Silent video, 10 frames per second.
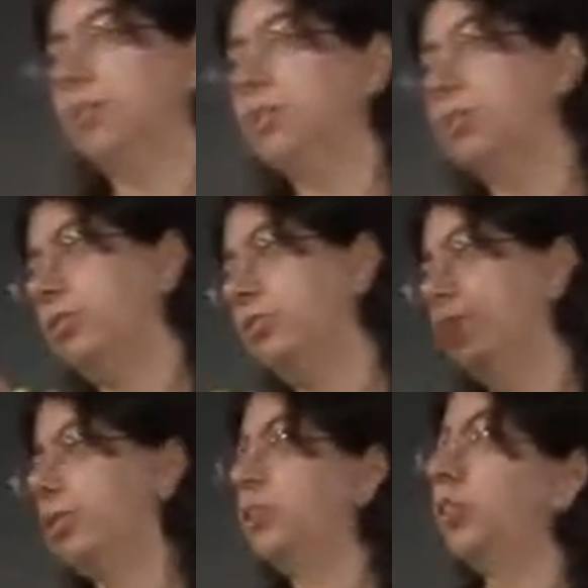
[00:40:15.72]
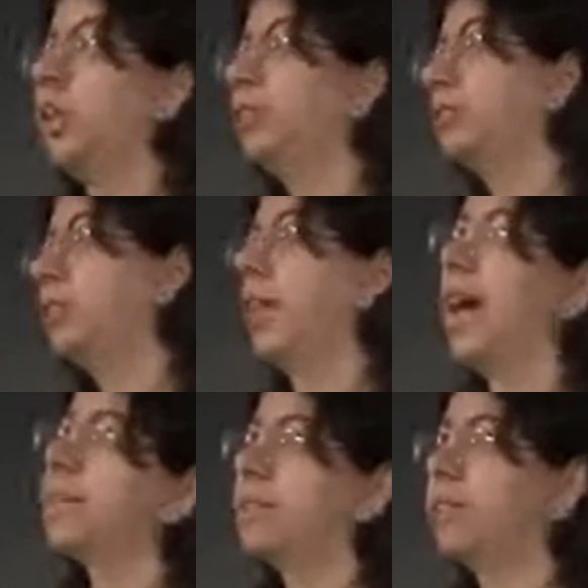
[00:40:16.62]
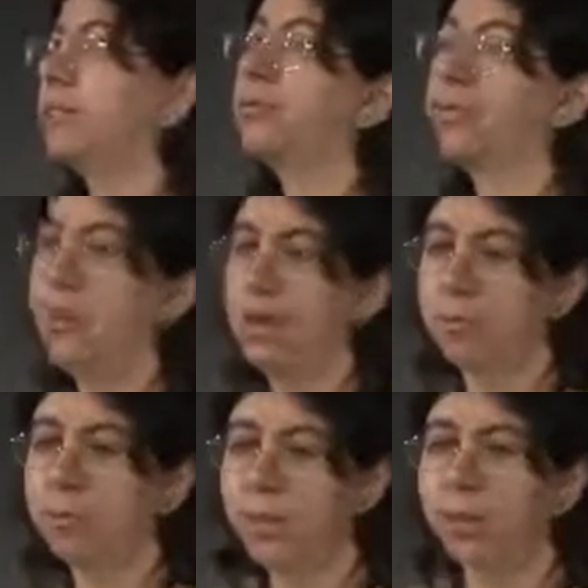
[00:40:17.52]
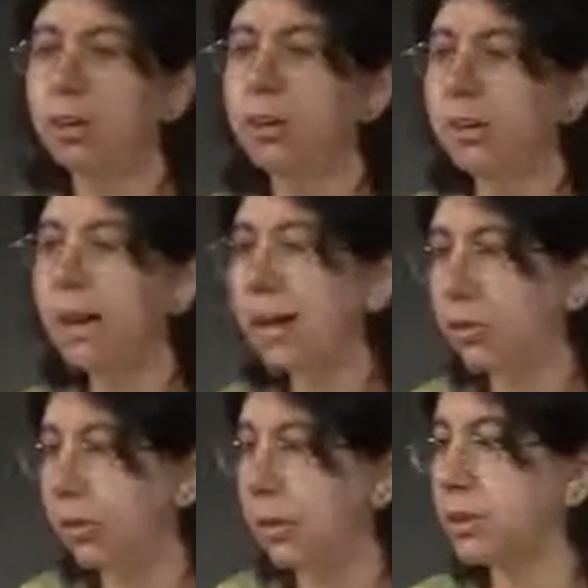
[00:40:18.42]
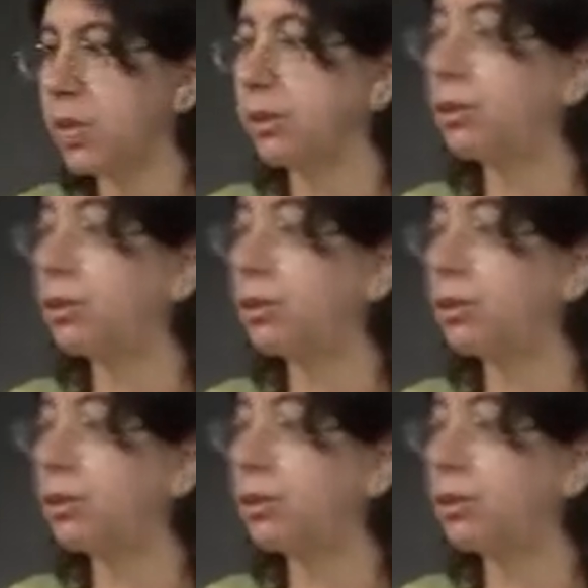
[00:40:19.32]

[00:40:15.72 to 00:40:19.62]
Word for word: a sort of a general class of uh, machine learning algorithms called